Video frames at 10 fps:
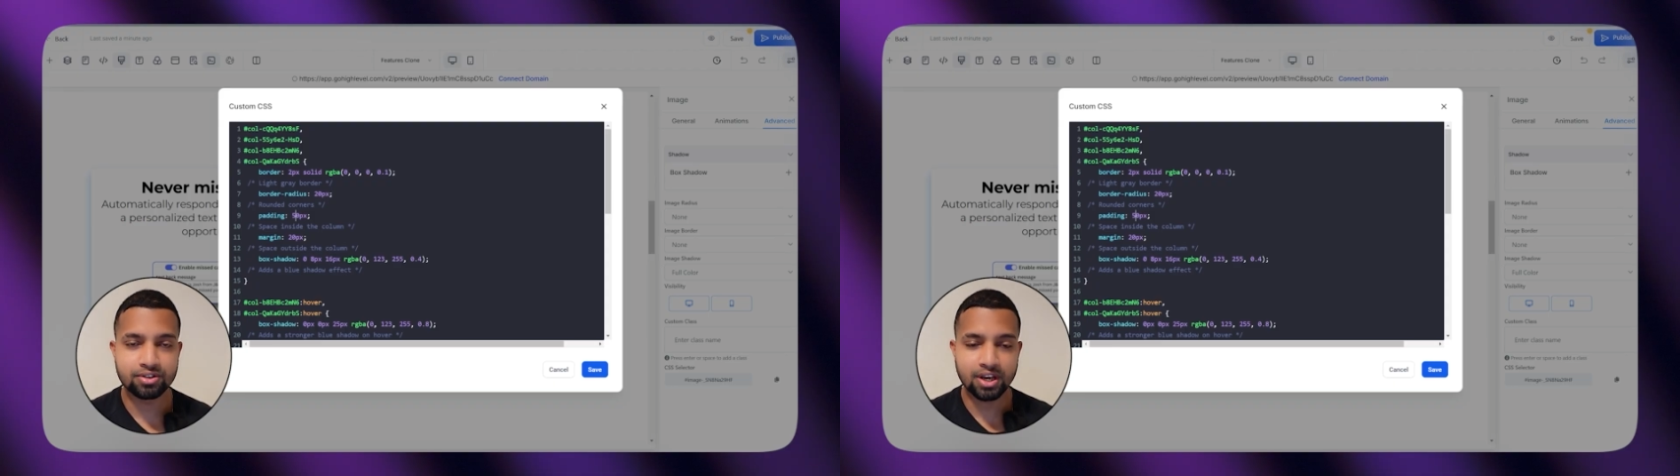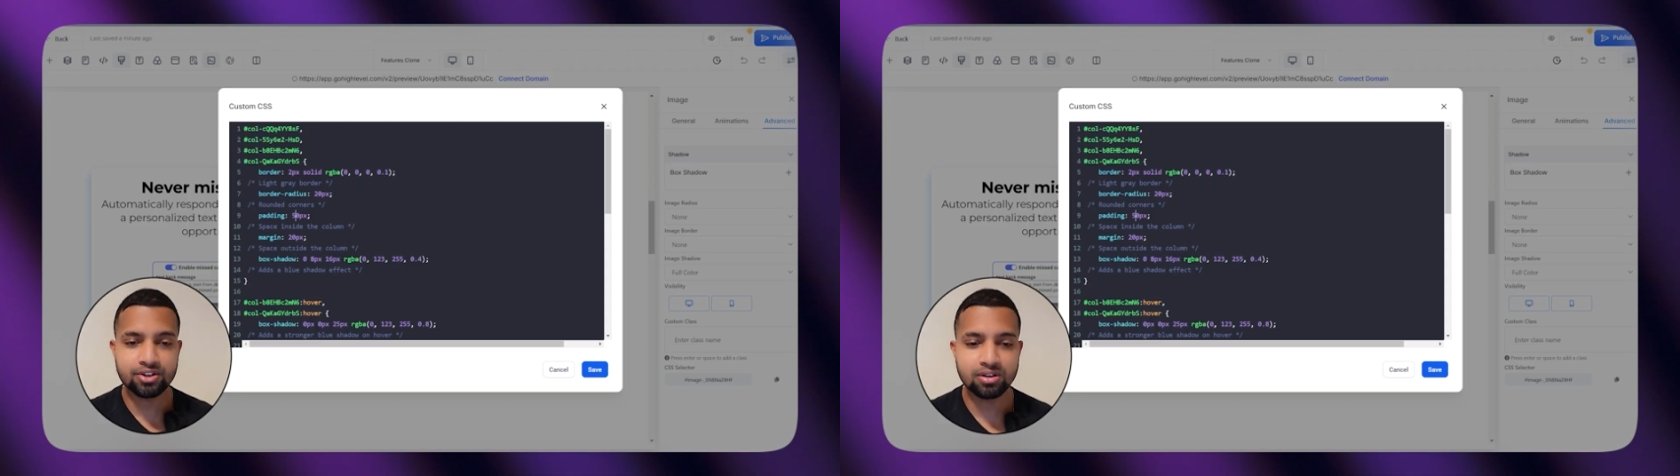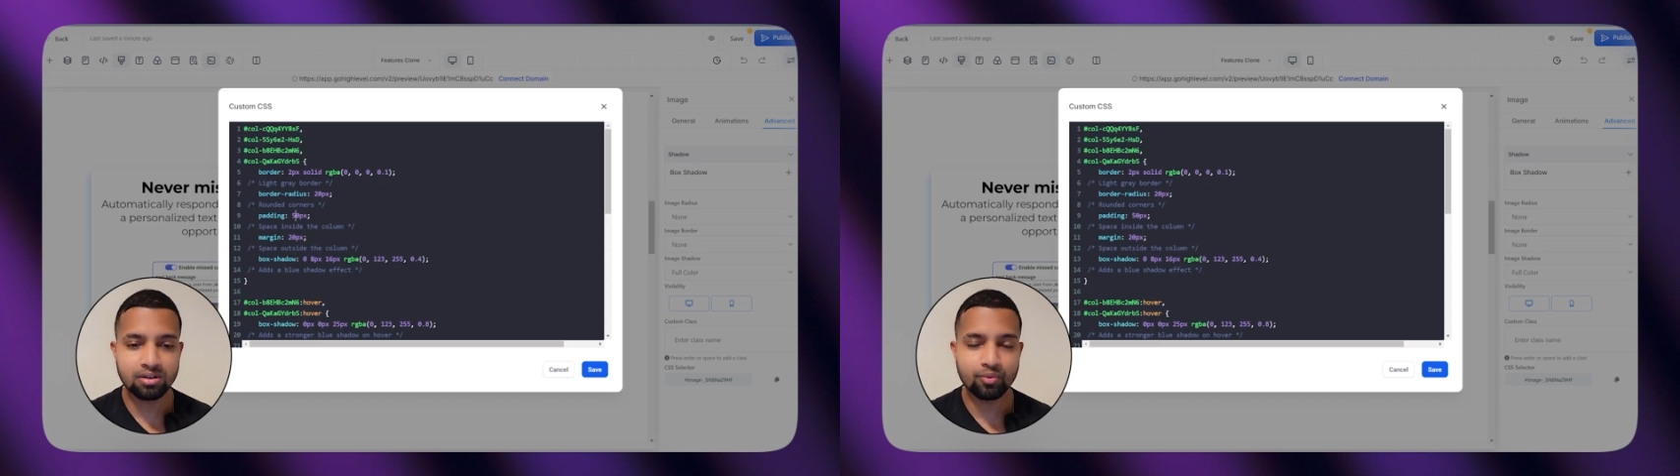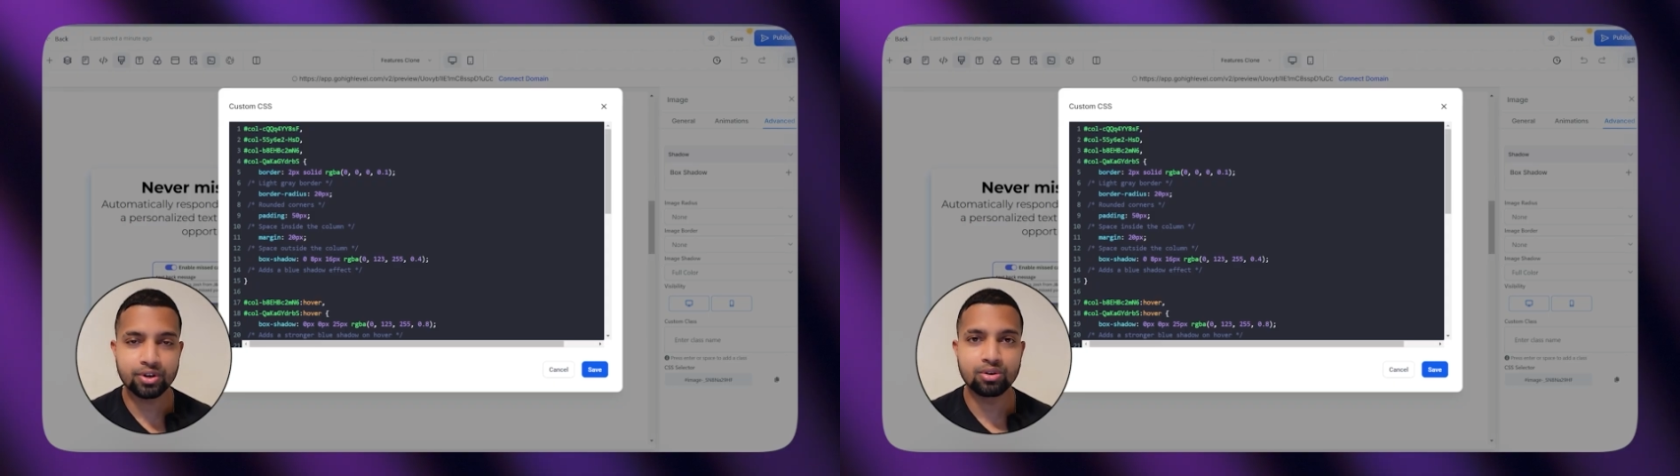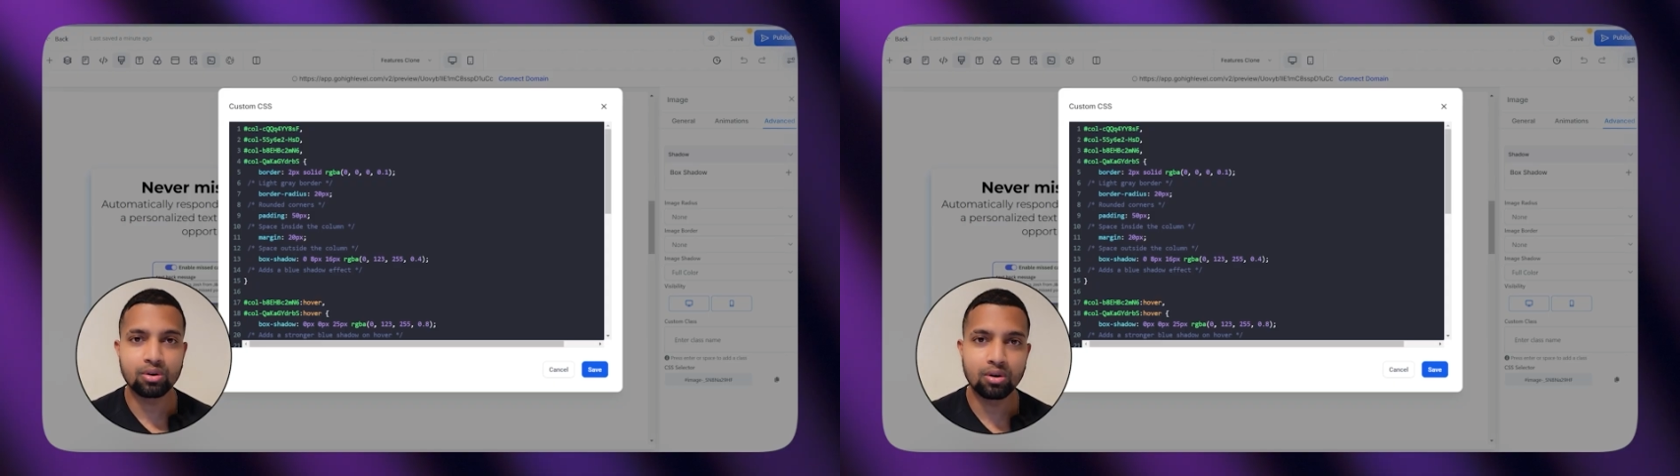section
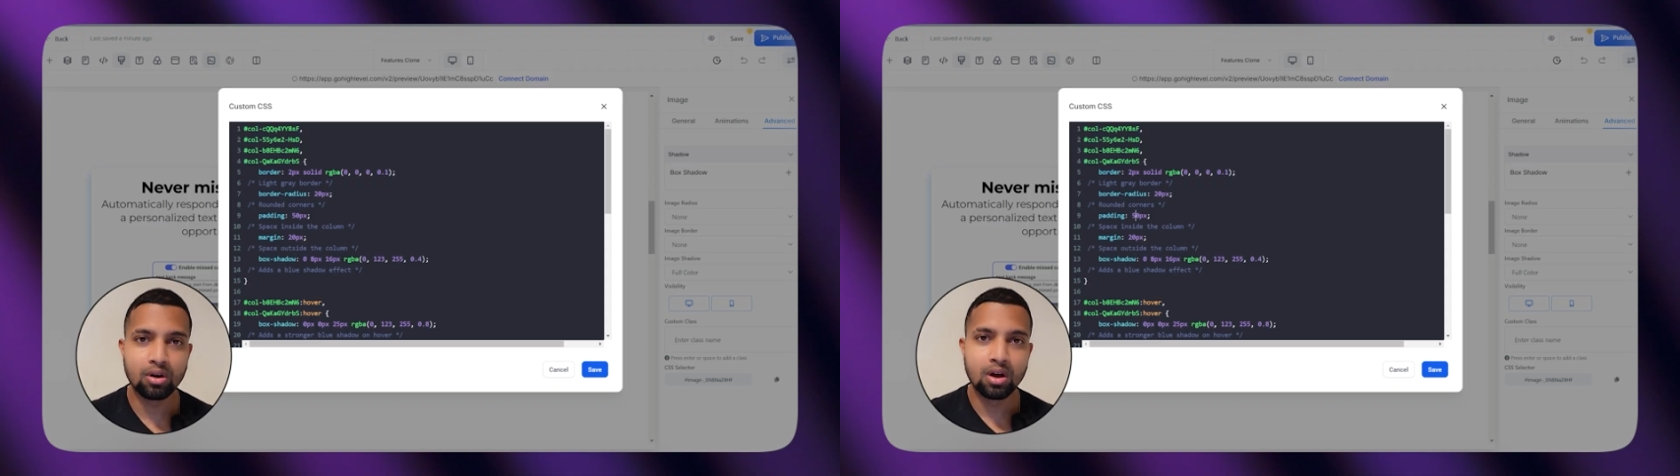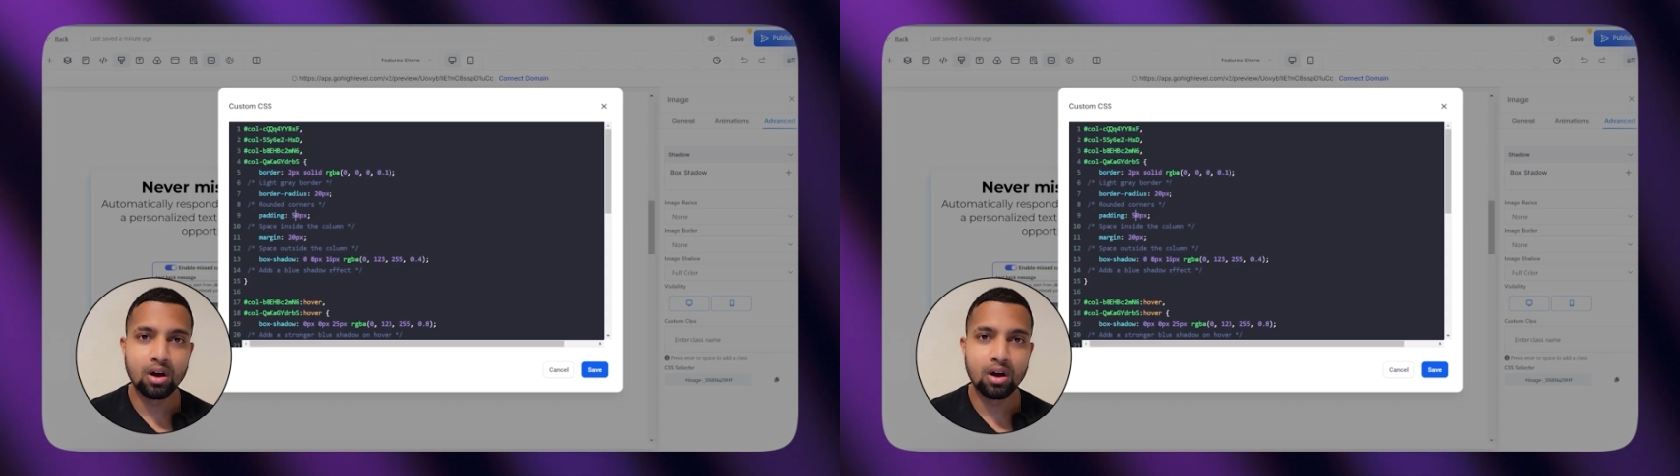when you